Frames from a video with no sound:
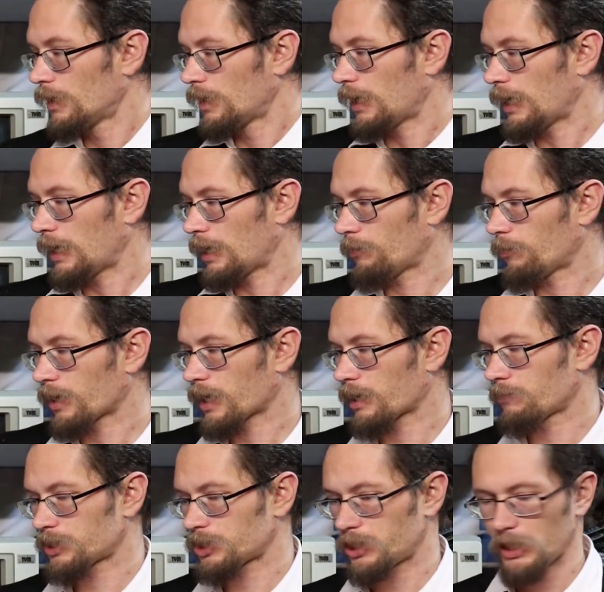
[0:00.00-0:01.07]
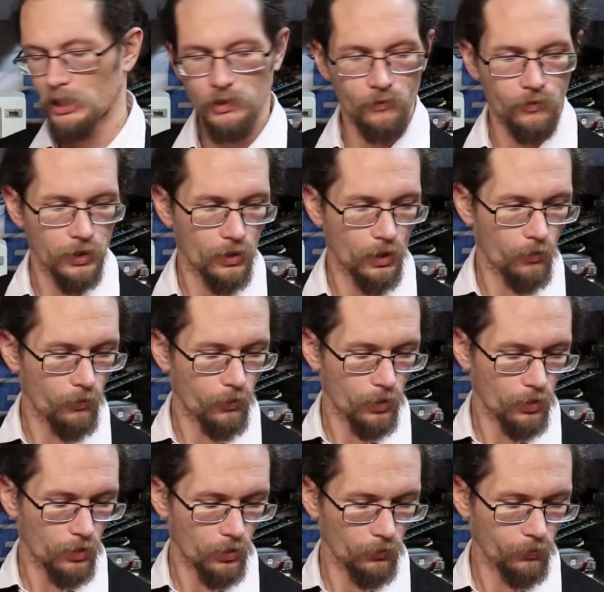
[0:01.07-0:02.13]
What other machines have we got? We've got
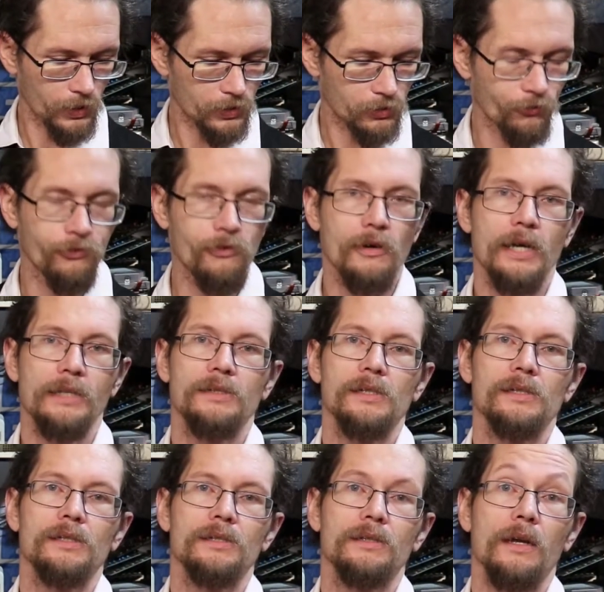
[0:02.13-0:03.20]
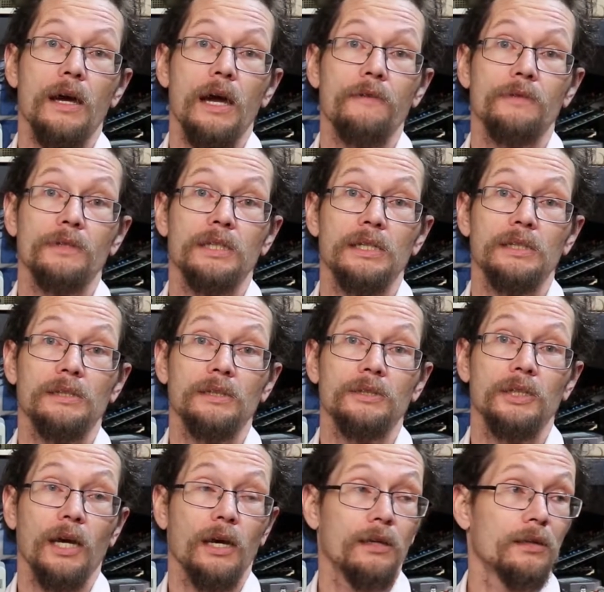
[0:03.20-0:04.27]
a whole bunch of 486s that I haven't tested
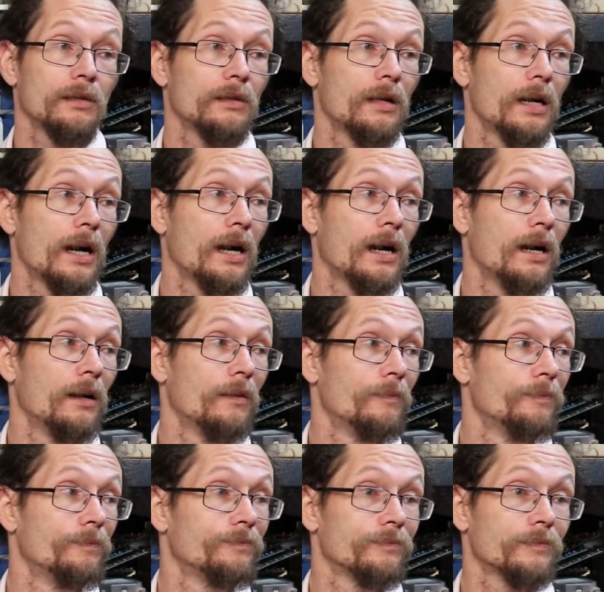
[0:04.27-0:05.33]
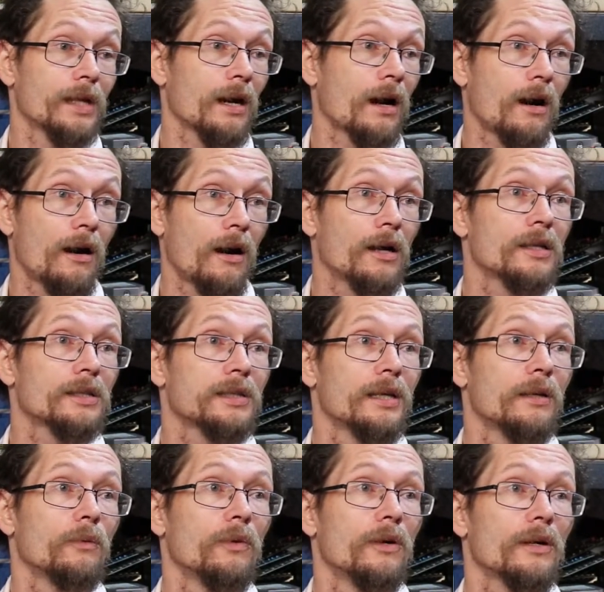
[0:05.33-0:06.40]
yet. Honestly,
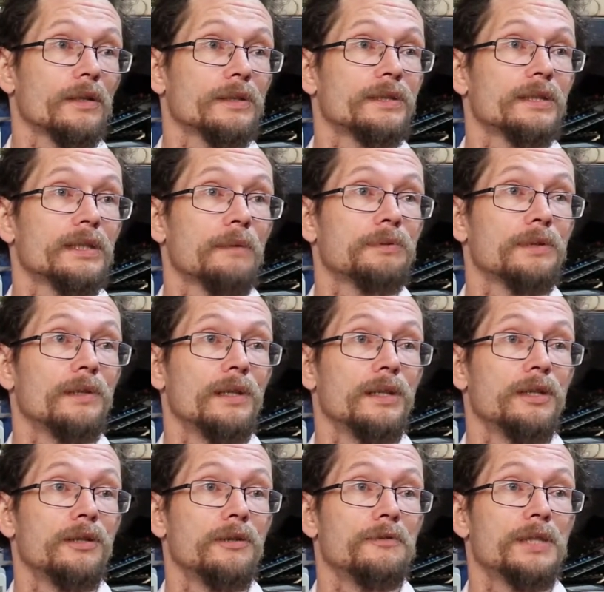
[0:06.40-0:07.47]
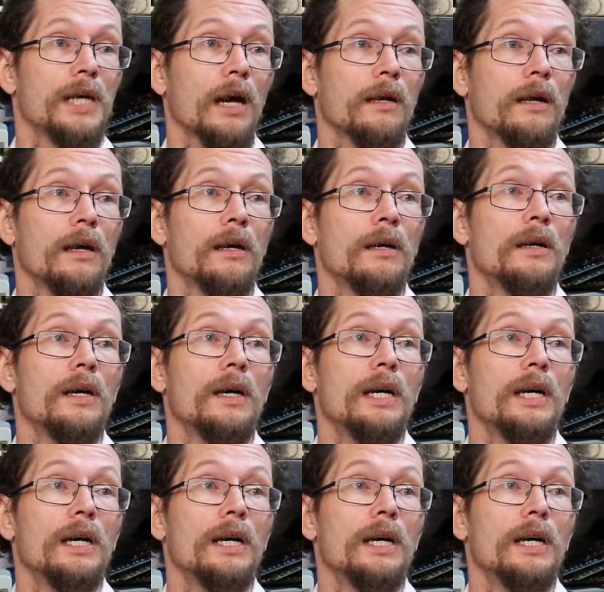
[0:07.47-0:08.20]
the work list is absolutely huge out here.